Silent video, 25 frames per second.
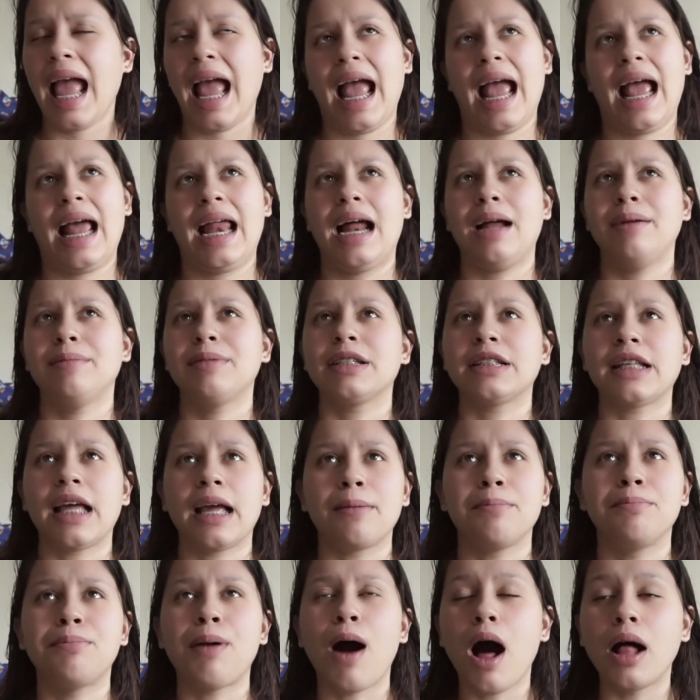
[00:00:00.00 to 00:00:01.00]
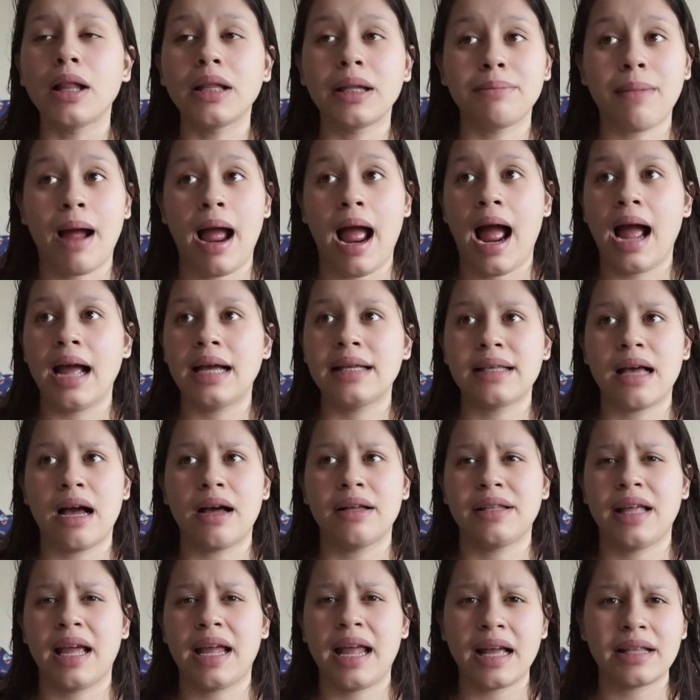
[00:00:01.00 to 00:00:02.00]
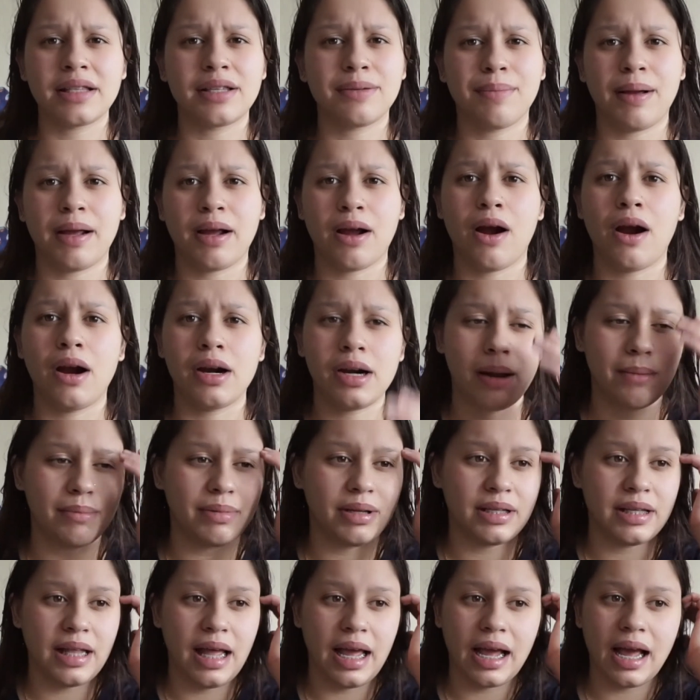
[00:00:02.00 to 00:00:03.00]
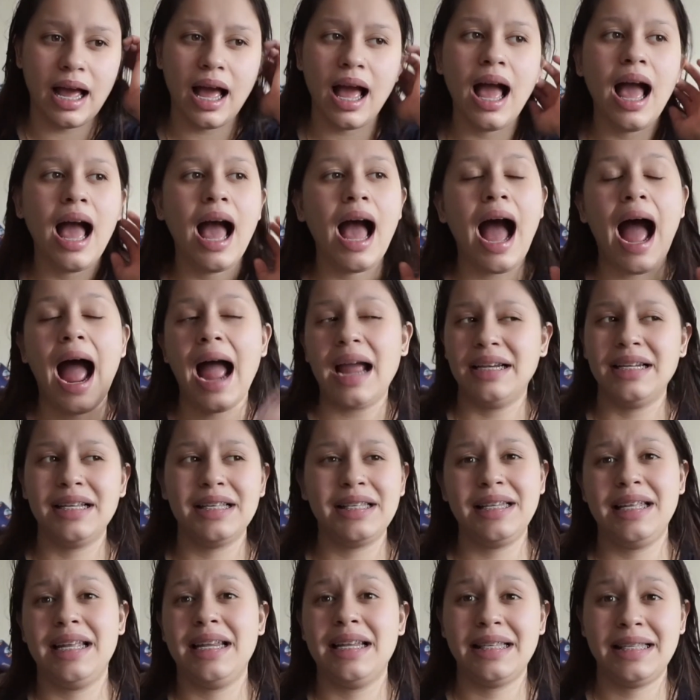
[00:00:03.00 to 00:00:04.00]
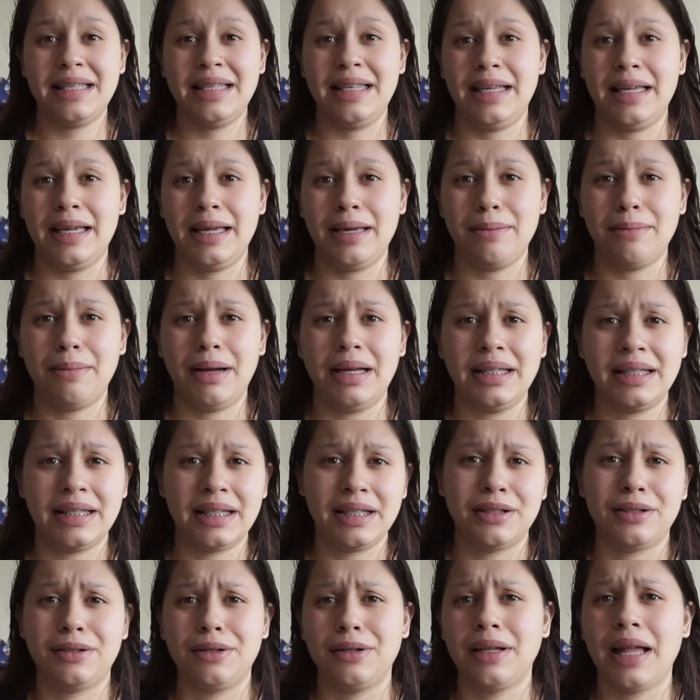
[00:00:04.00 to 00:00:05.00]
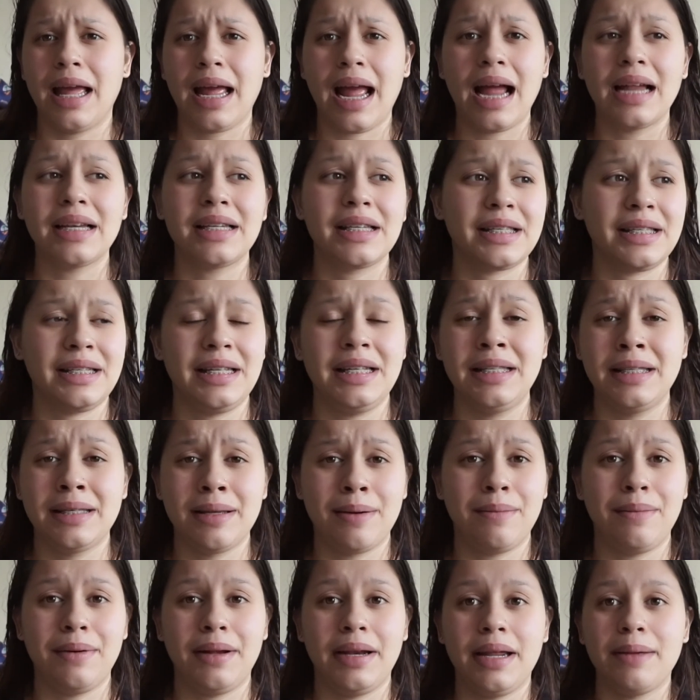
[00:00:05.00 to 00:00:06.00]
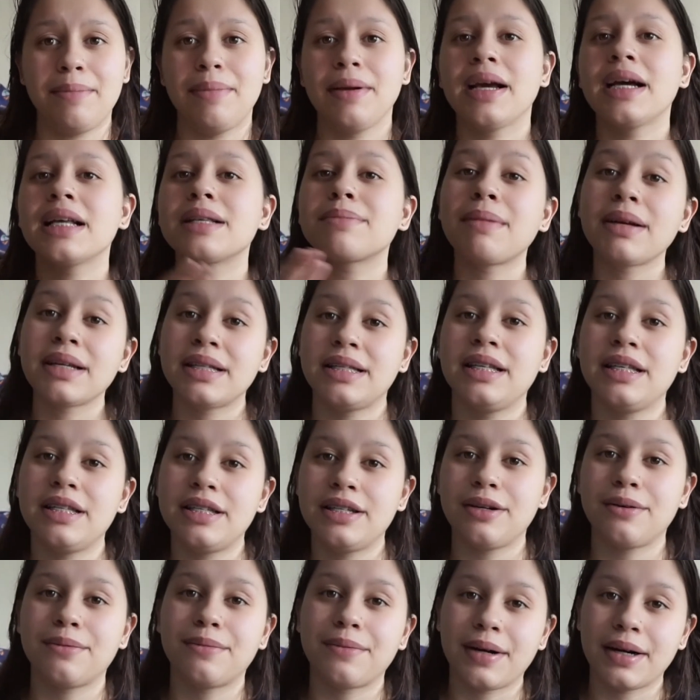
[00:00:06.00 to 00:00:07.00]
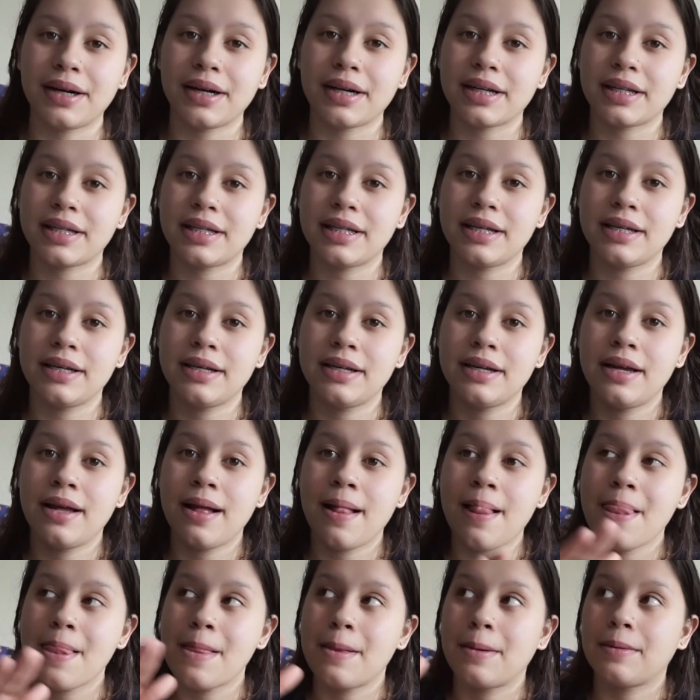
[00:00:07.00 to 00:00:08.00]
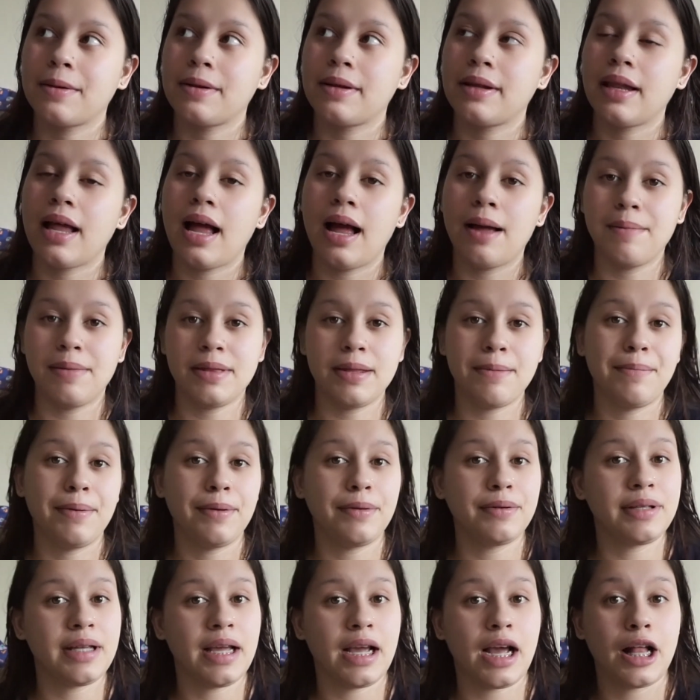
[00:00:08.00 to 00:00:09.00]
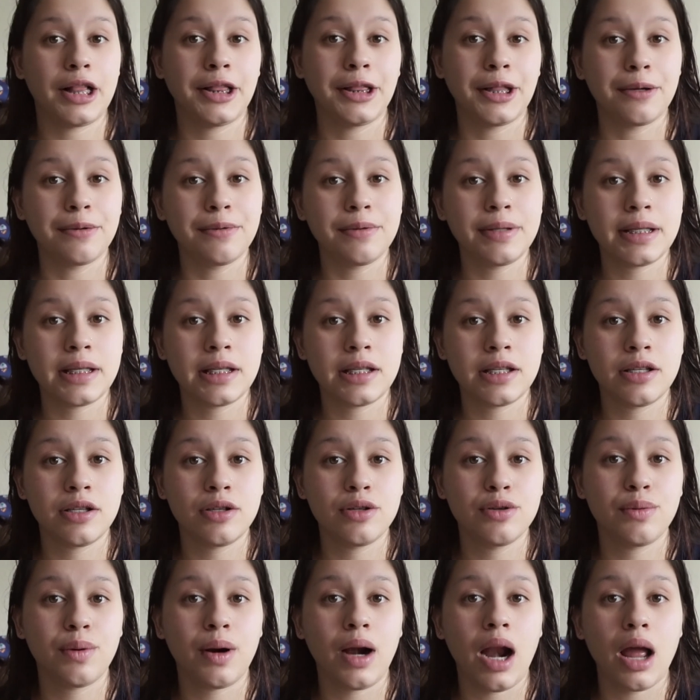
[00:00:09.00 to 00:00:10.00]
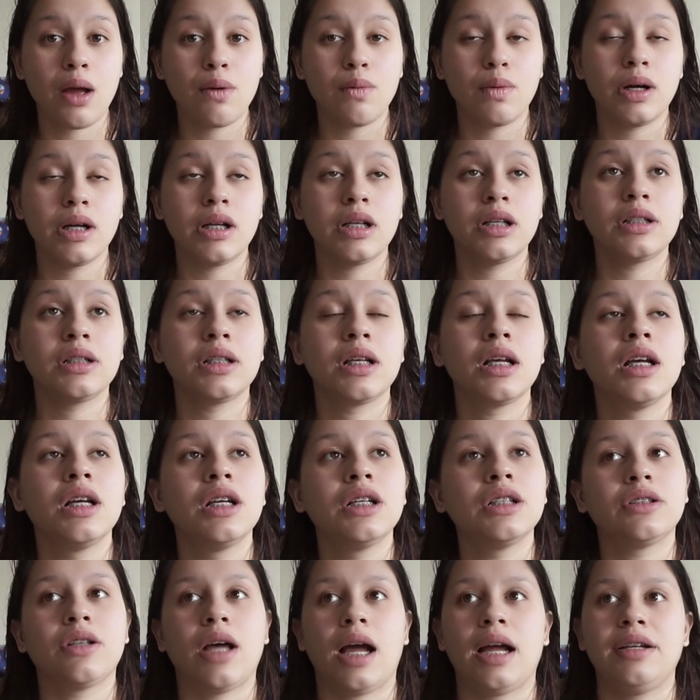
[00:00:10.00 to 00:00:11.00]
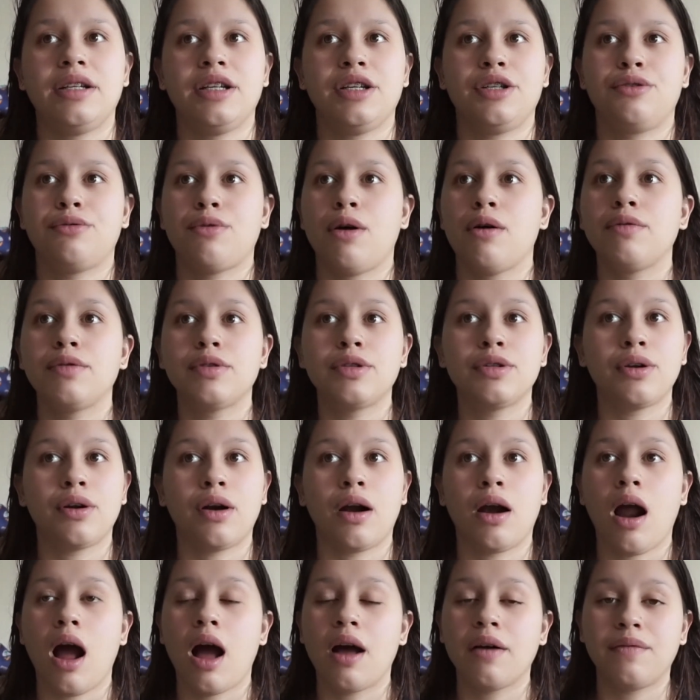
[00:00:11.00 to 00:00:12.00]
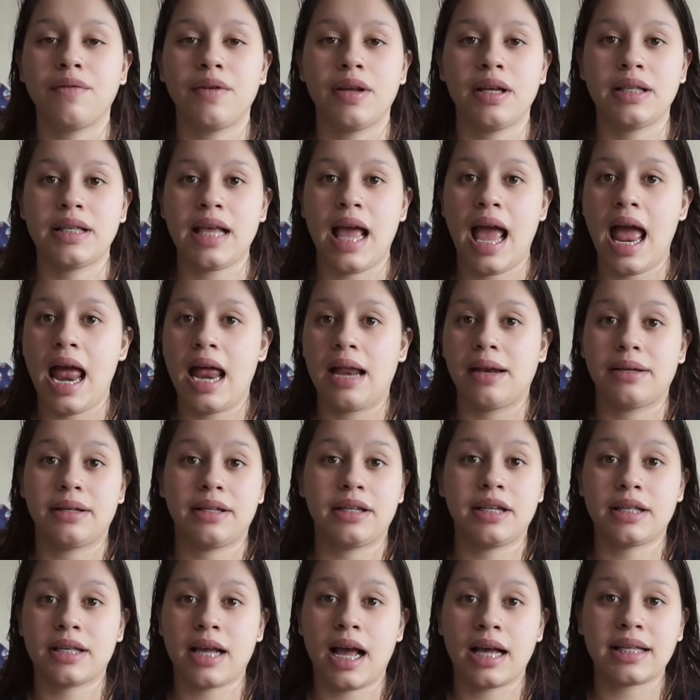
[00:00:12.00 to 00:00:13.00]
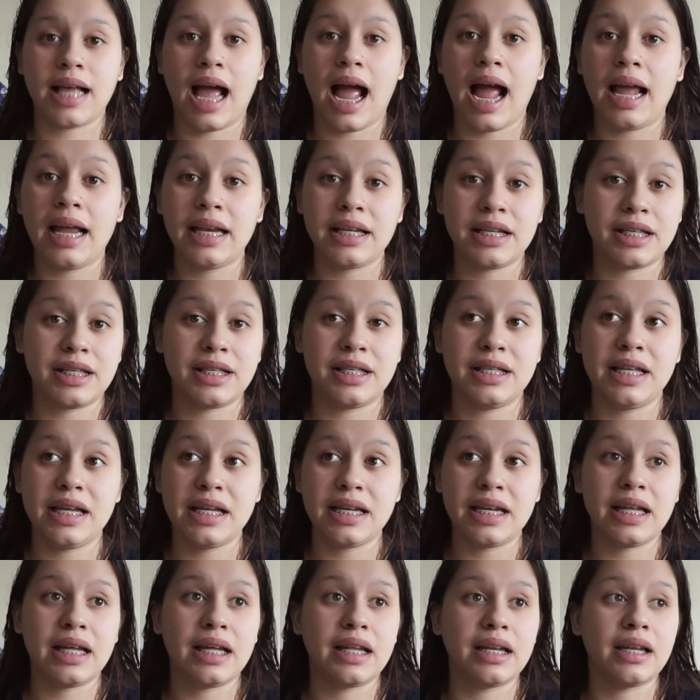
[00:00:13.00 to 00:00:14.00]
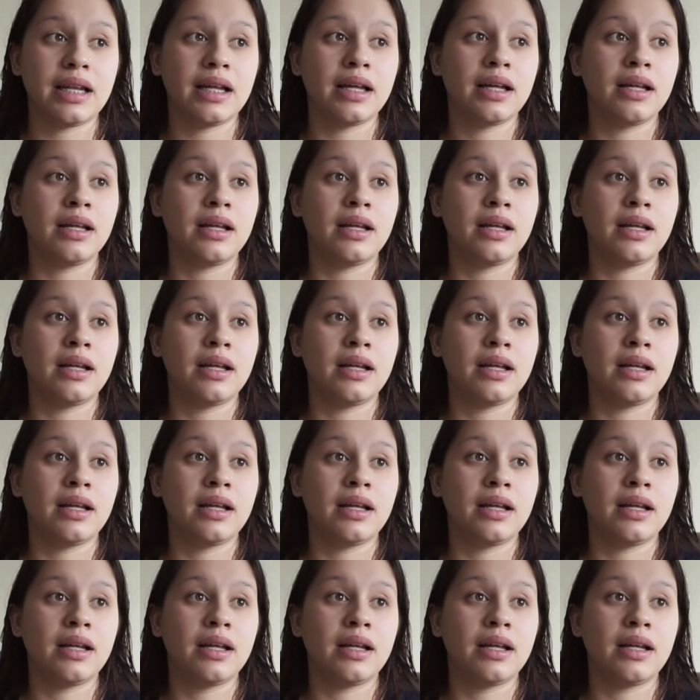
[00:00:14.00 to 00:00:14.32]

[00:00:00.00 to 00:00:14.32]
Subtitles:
And I'm just, like, bawling my eyes out, and I get to my car and I'm just like, I just need to see my sister. Like, I just need somebody, because my sister worked in the building close to where I was. So I just drove to her office, and just because I just needed,